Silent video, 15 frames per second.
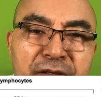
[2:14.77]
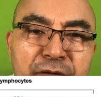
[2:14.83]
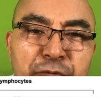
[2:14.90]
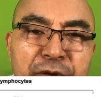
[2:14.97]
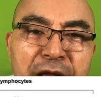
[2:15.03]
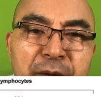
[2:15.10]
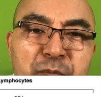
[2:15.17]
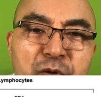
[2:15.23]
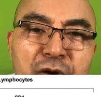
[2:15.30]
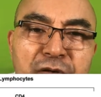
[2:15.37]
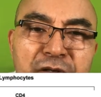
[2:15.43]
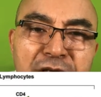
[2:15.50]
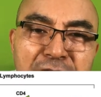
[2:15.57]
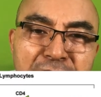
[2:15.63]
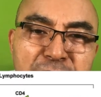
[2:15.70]
we have
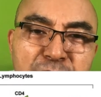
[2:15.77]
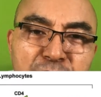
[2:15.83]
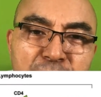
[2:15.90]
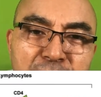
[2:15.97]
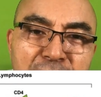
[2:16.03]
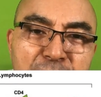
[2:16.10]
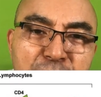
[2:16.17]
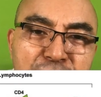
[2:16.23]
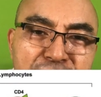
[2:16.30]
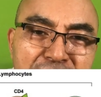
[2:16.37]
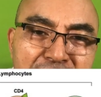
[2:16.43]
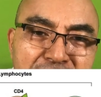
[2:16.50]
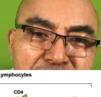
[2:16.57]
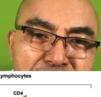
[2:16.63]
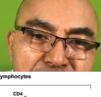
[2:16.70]
got
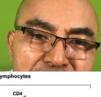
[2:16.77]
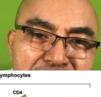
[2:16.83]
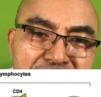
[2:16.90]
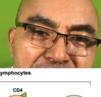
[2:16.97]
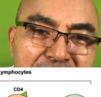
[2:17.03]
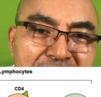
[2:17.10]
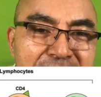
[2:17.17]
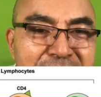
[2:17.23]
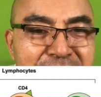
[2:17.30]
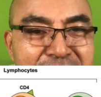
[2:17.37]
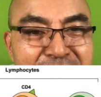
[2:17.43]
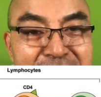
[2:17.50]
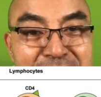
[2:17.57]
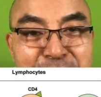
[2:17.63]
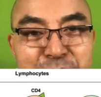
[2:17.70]
lymphocyte B and
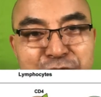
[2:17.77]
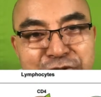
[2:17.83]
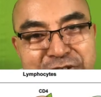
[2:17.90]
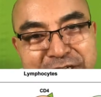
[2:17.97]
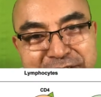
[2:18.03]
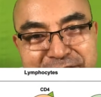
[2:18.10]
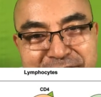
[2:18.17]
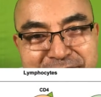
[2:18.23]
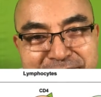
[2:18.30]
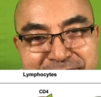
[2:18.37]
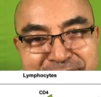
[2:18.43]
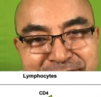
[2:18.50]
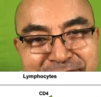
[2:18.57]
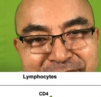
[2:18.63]
T lymphocytes,